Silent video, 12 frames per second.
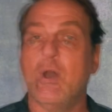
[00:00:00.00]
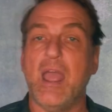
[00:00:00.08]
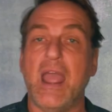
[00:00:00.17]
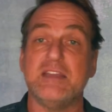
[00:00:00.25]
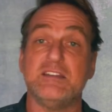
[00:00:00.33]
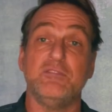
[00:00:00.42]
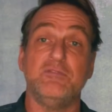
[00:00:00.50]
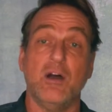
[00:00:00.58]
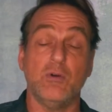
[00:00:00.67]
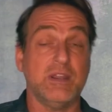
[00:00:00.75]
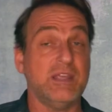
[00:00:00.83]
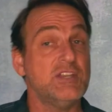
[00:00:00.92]
and
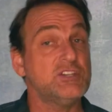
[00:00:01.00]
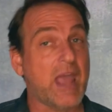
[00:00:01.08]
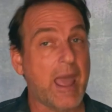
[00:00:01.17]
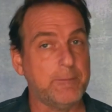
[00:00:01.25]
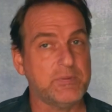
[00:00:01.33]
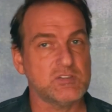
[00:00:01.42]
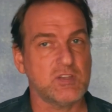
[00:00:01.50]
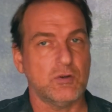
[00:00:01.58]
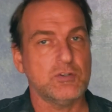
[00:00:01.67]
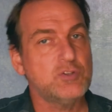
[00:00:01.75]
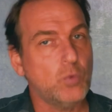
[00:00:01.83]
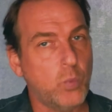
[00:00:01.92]
devote each
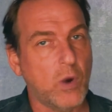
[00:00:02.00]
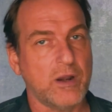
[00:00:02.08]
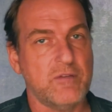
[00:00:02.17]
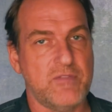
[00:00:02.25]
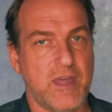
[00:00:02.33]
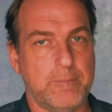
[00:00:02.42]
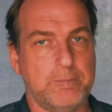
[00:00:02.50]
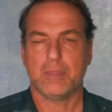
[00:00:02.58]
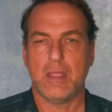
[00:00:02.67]
episode to one of them.